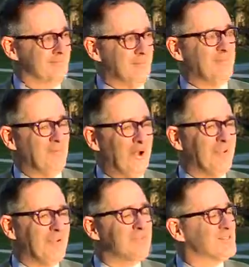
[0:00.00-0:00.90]
Yeah. No,
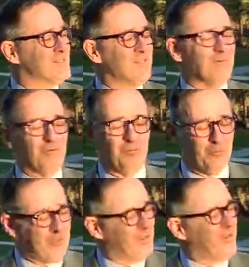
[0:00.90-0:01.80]
I
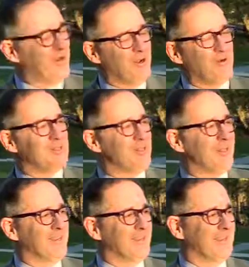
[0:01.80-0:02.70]
really always
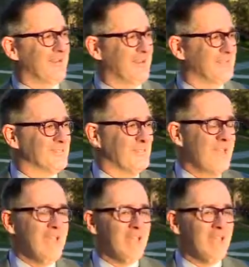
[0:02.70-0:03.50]
like that analogy.